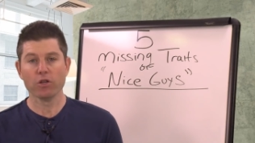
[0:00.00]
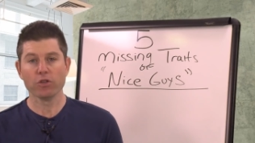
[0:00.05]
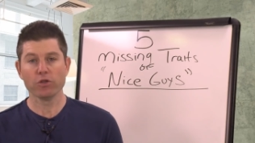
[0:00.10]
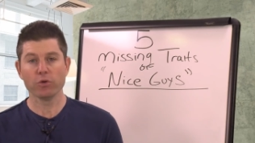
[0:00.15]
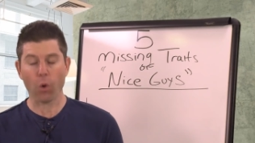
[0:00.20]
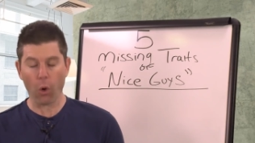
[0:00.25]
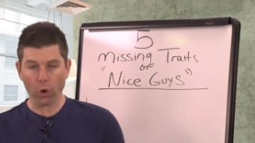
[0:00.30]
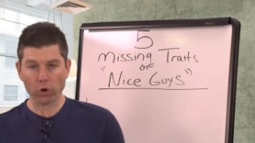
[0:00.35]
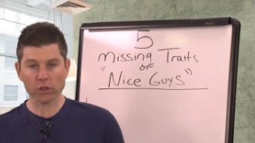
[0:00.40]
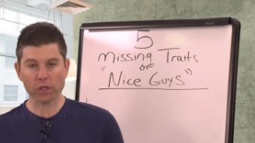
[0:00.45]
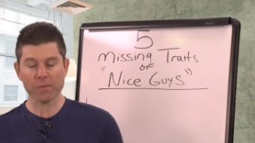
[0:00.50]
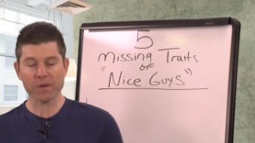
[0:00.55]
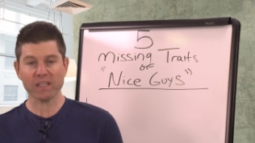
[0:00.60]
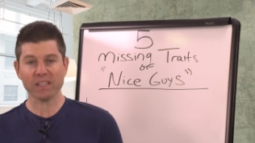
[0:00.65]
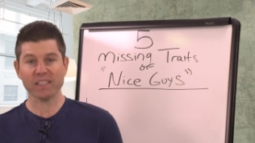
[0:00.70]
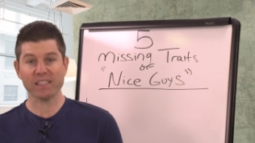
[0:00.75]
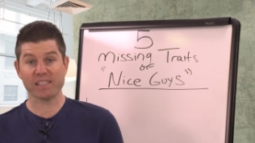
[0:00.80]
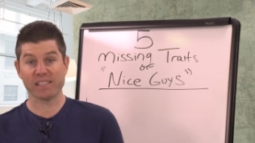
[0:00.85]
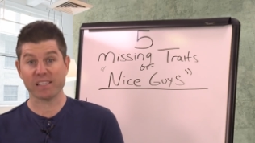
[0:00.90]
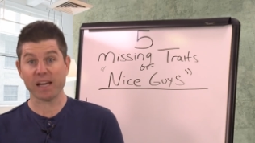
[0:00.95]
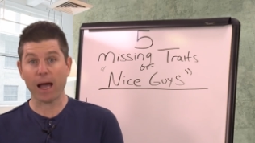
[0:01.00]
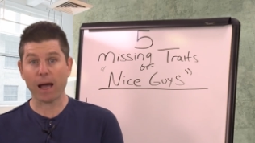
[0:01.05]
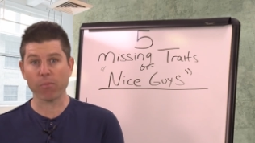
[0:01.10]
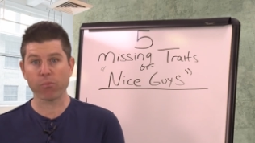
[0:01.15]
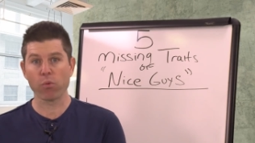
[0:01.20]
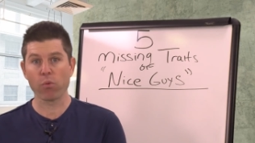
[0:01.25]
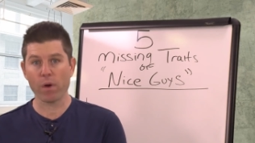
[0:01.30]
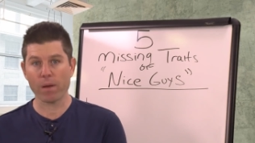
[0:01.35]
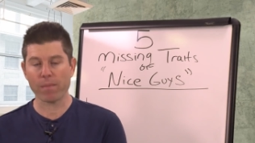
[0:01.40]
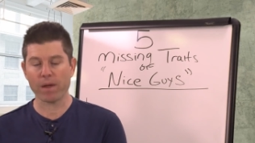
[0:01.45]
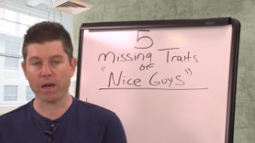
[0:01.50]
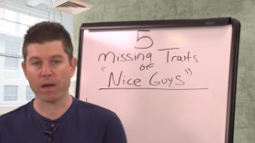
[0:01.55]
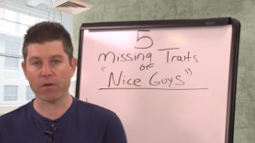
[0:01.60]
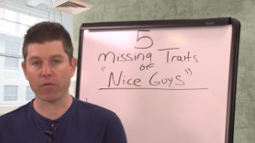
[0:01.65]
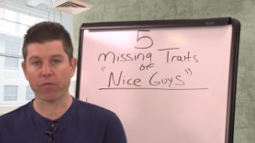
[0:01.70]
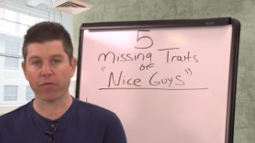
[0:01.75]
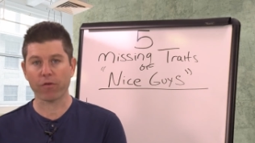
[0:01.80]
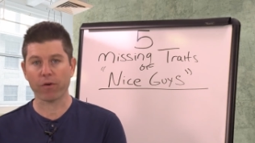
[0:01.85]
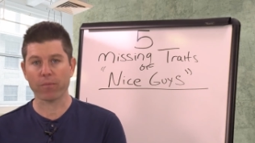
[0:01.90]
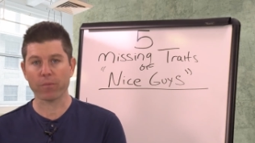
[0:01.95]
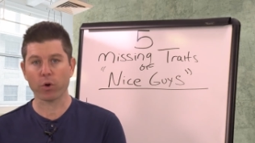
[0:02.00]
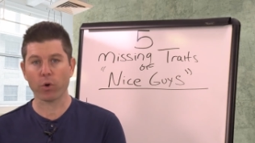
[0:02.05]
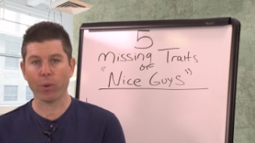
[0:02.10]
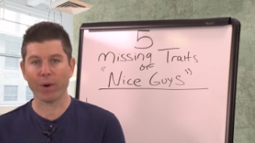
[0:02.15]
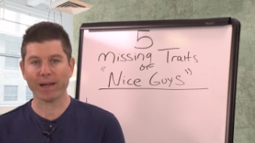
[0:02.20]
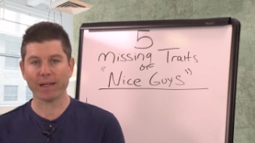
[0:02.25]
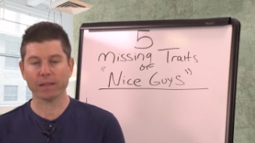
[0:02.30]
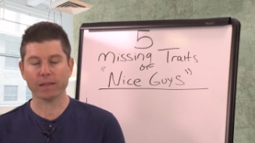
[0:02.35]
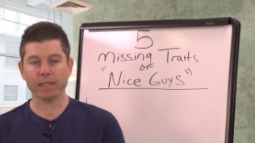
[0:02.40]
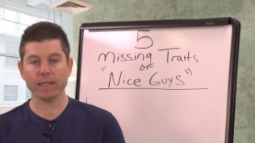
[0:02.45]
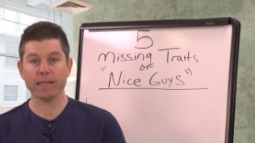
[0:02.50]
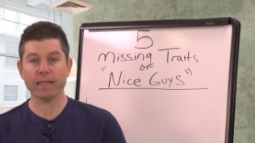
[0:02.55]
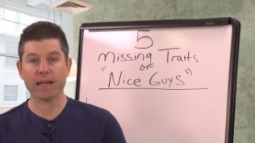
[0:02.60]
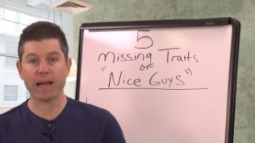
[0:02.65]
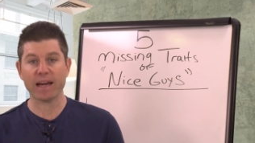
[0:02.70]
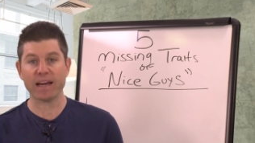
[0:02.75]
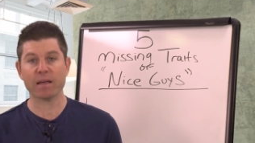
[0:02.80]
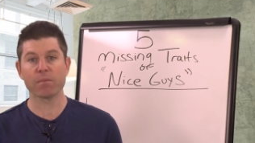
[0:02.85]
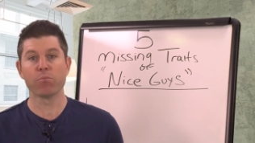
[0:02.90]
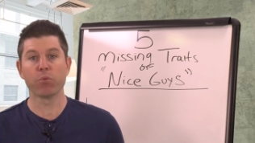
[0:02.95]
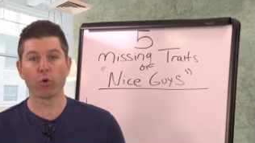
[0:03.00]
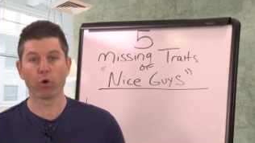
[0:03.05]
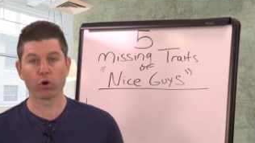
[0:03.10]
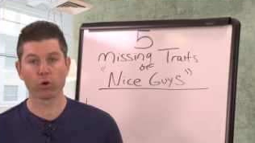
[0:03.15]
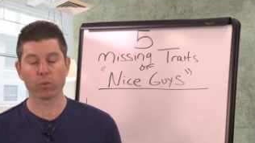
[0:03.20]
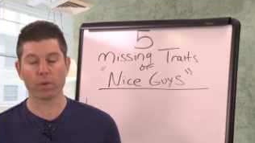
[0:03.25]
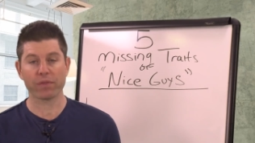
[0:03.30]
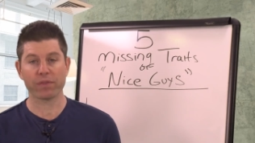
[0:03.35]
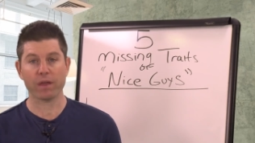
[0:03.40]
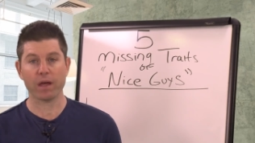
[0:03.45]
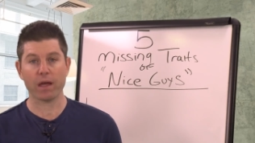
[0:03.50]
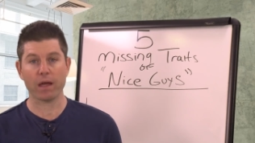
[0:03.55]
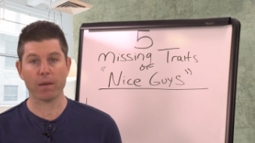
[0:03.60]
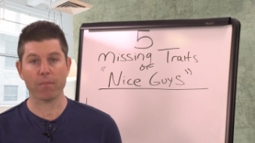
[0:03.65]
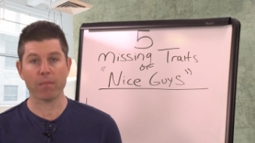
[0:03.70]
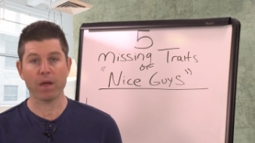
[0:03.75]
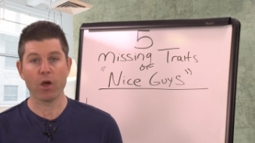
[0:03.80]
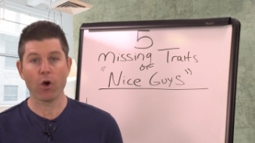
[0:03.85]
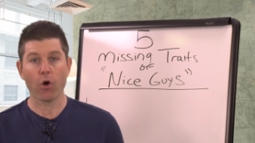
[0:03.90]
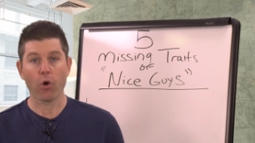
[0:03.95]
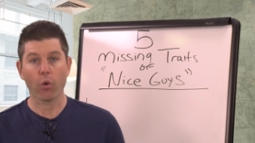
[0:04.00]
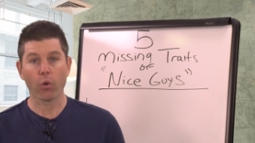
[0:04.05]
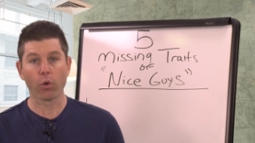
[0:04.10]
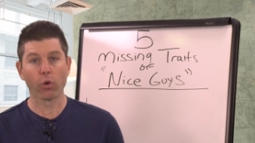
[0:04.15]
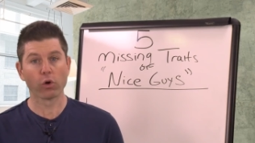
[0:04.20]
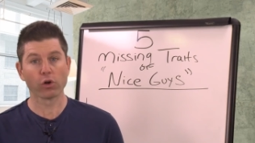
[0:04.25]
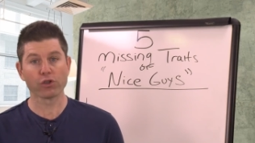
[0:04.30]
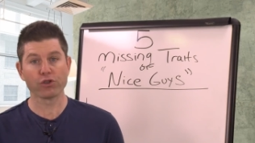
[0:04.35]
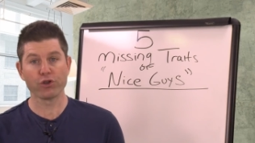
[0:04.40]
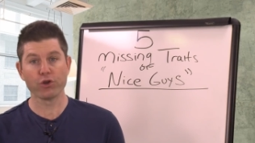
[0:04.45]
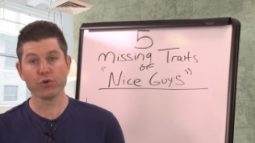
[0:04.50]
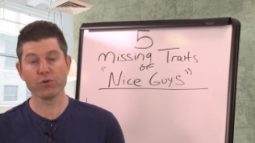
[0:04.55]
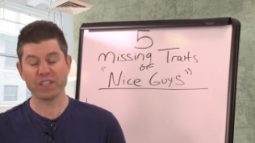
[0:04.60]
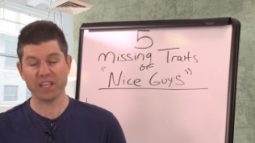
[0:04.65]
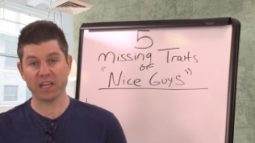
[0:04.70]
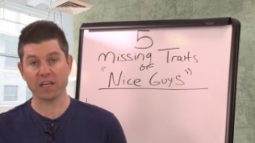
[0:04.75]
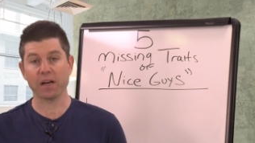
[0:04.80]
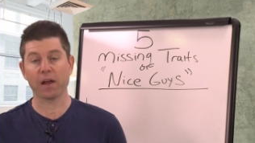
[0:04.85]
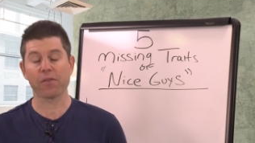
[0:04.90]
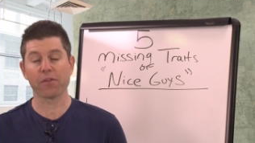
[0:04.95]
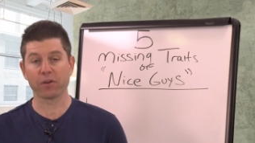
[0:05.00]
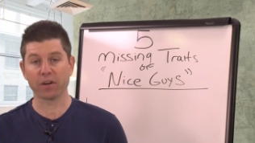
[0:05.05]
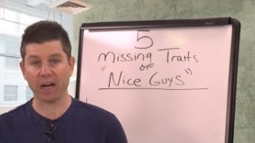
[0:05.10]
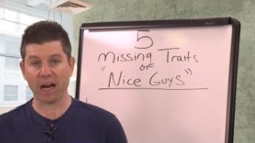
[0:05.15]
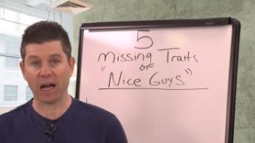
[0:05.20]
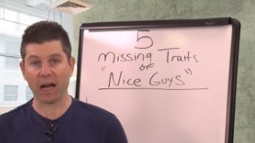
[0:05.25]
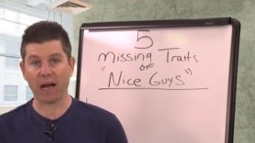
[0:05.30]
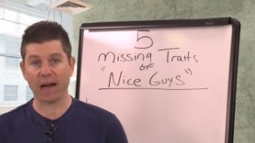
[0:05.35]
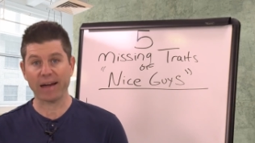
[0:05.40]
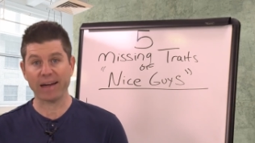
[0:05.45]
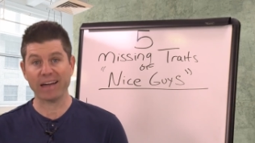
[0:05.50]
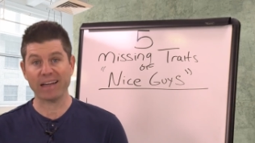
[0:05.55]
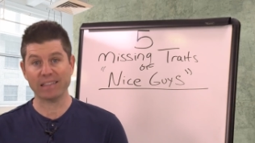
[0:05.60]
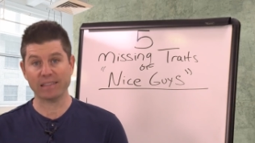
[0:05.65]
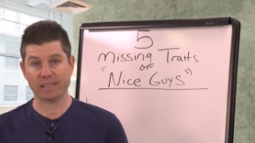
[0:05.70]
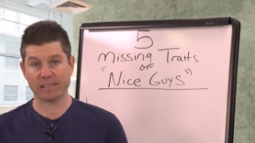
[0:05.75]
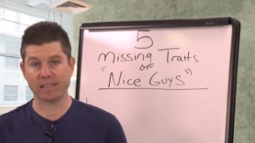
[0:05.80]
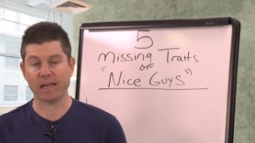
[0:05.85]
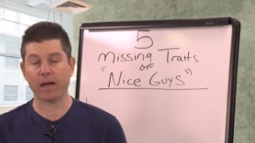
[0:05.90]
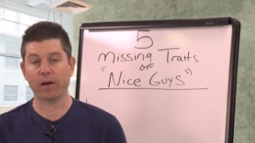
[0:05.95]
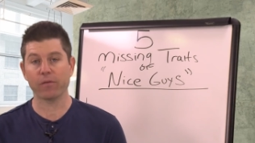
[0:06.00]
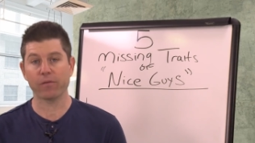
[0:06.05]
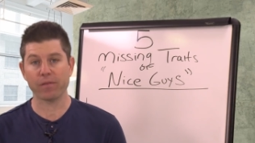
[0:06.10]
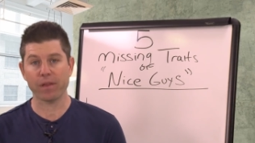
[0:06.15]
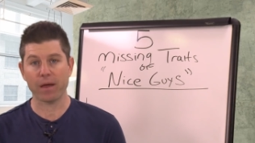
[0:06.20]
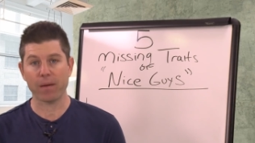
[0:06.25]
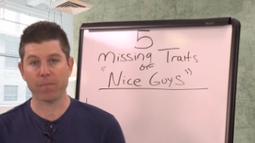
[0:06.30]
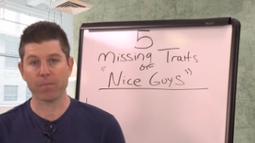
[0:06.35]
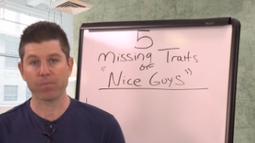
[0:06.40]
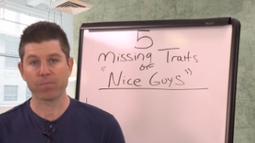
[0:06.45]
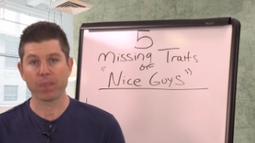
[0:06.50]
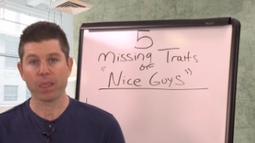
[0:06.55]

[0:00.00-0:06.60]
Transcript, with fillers: to ultimately stop women from quickly getting bored with them or choosing another guy instead of them?